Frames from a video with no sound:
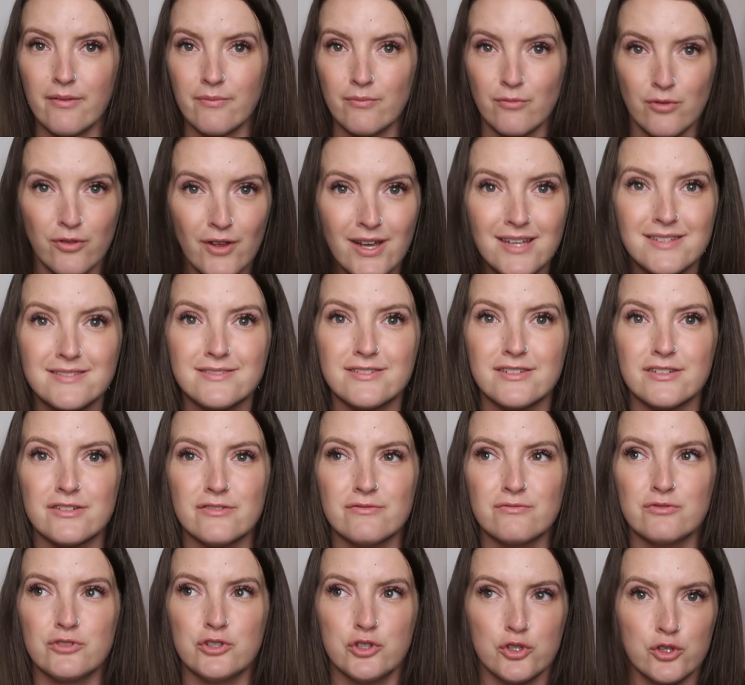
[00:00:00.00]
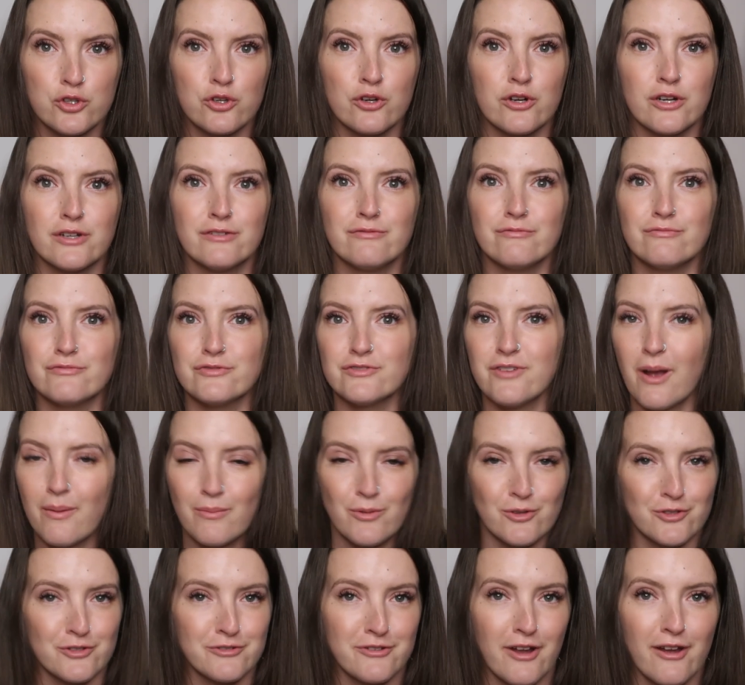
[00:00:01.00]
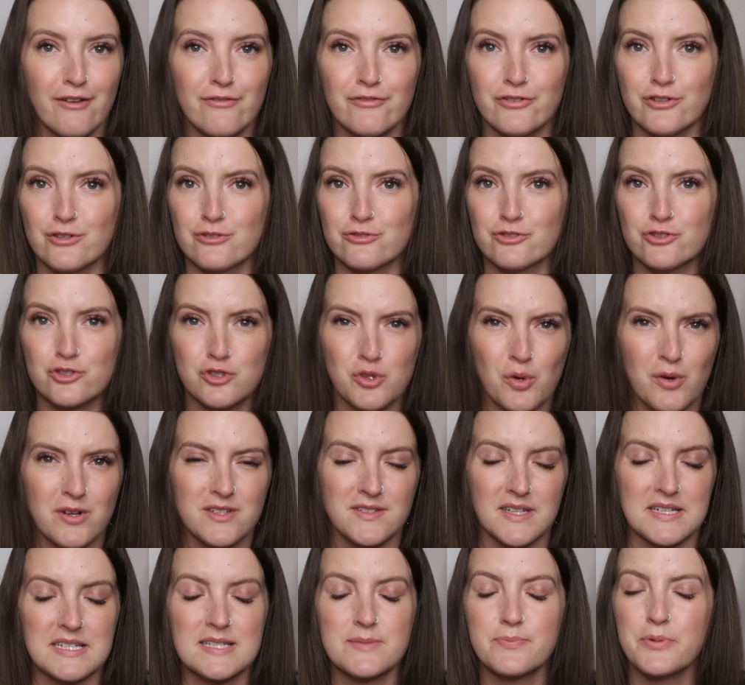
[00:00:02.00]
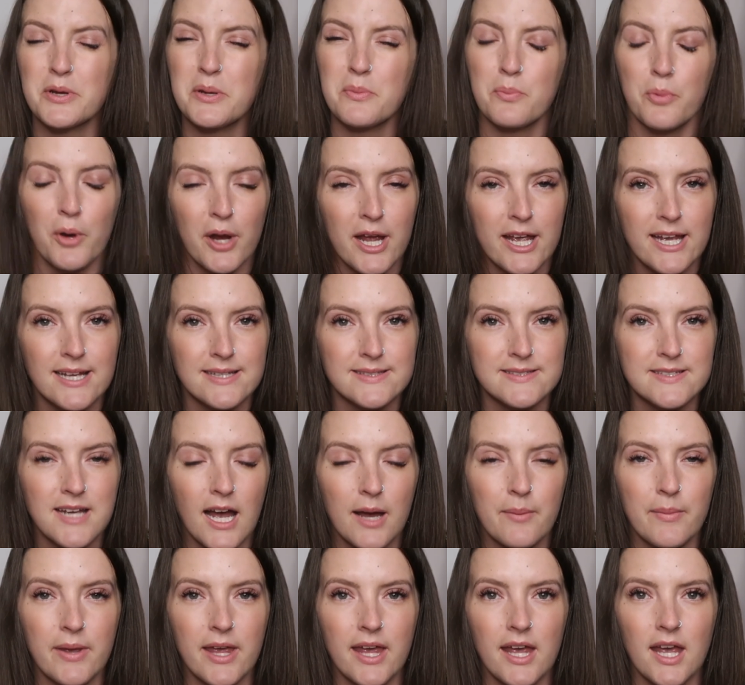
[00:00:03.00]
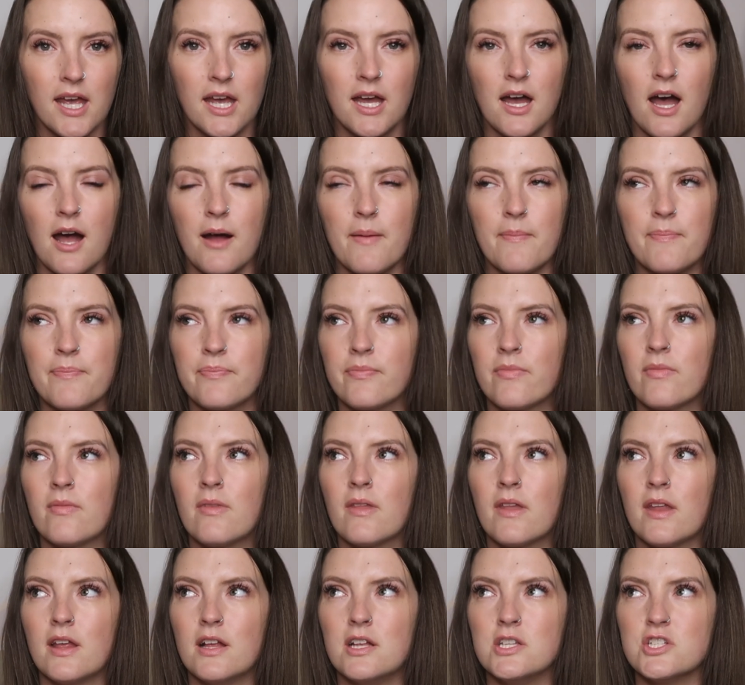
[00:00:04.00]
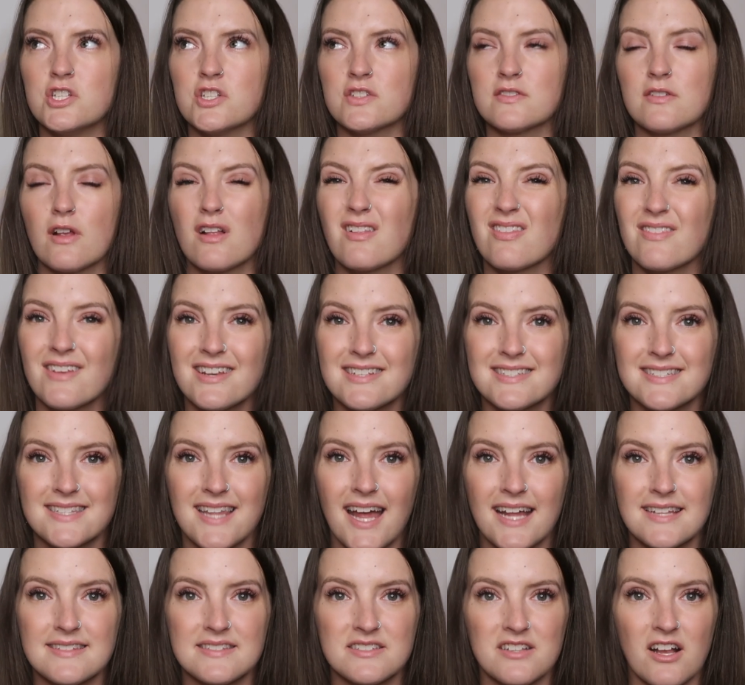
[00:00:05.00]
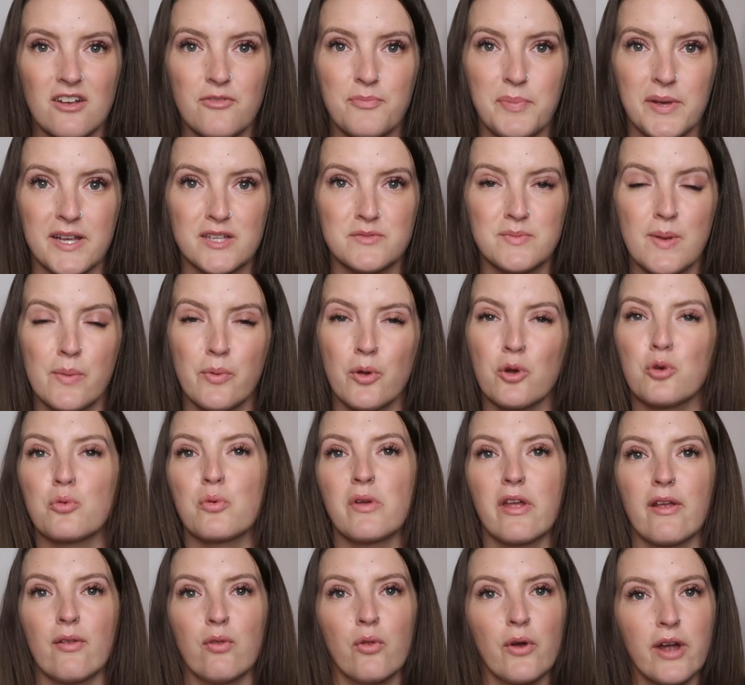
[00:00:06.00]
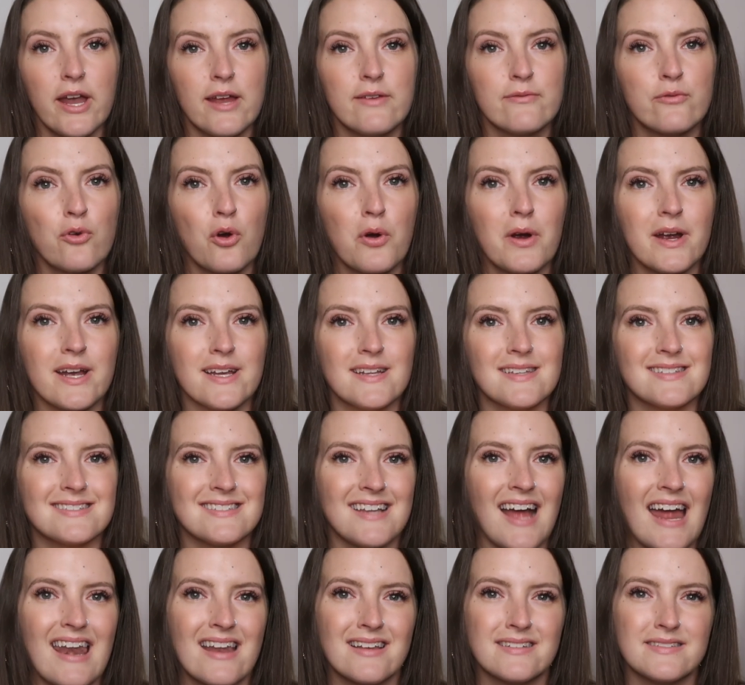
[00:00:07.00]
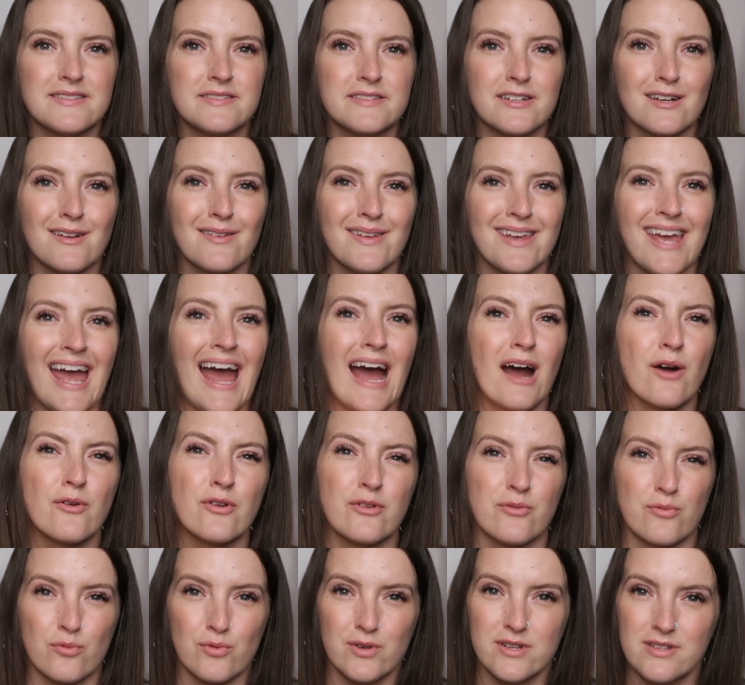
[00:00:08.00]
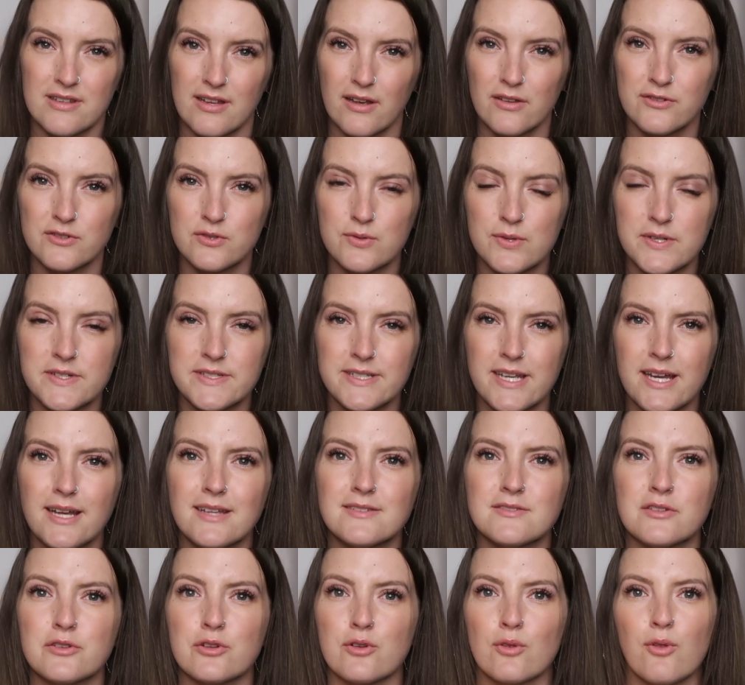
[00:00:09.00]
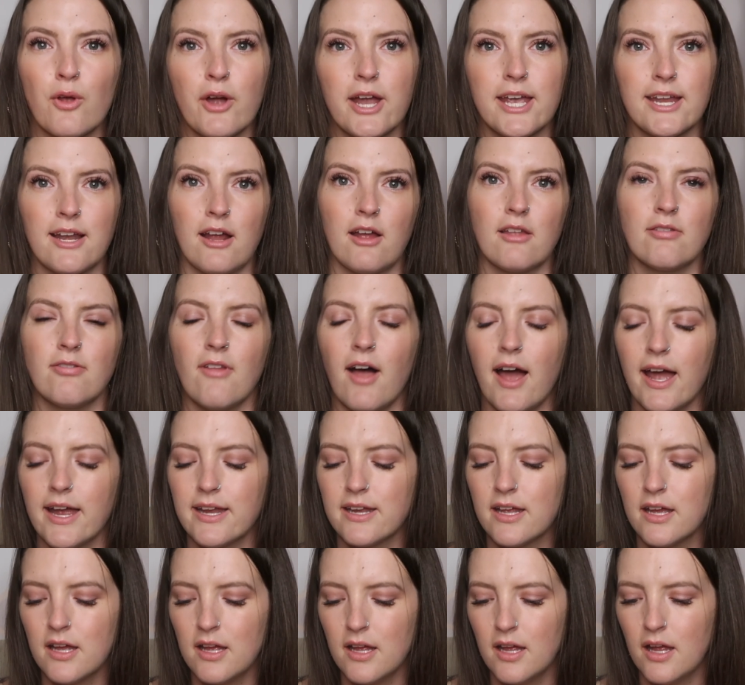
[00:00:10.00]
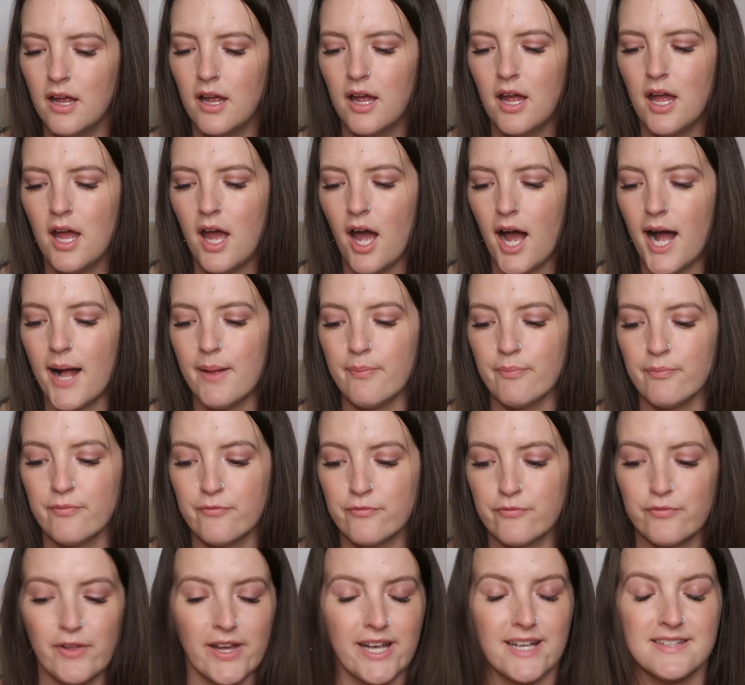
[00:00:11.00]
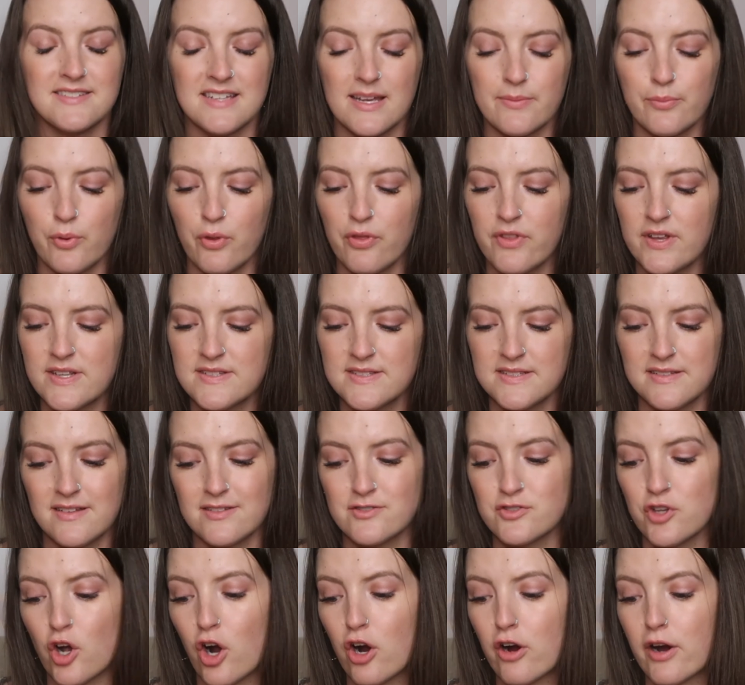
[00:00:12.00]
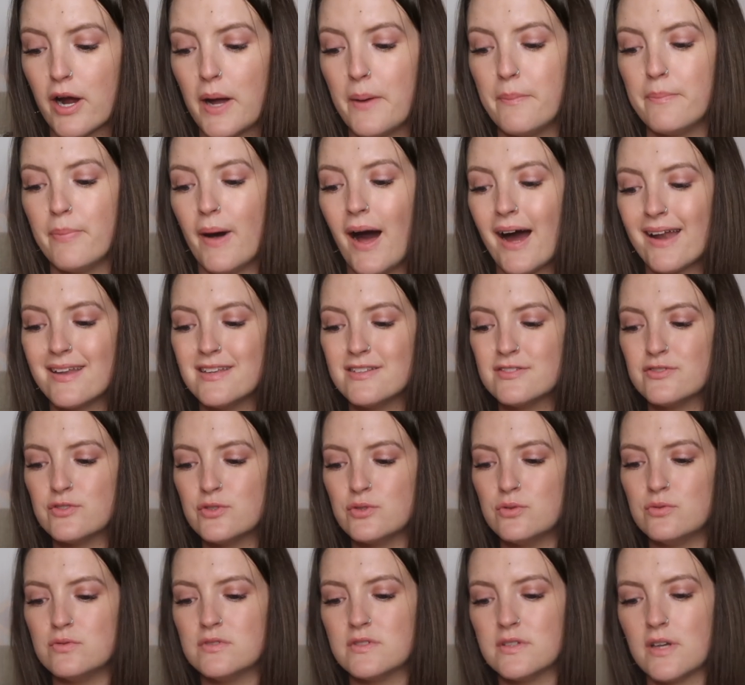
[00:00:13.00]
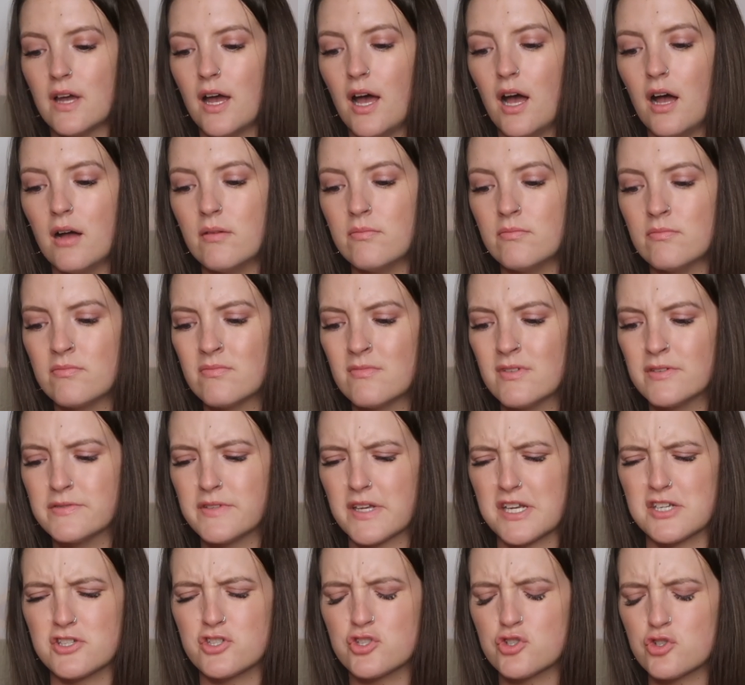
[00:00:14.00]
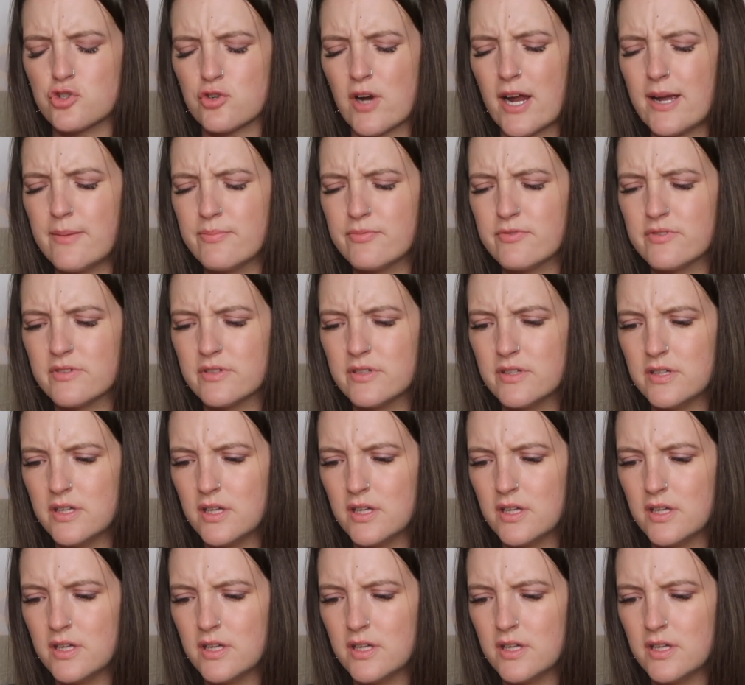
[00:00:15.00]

list your summer stuff, your shorts, like spring break is coming. Just list that stuff because people are really looking for it because it's not necessarily out in retail stores yet, so they're looking online. Like example, this is a Zara bodysuit. It's like a striped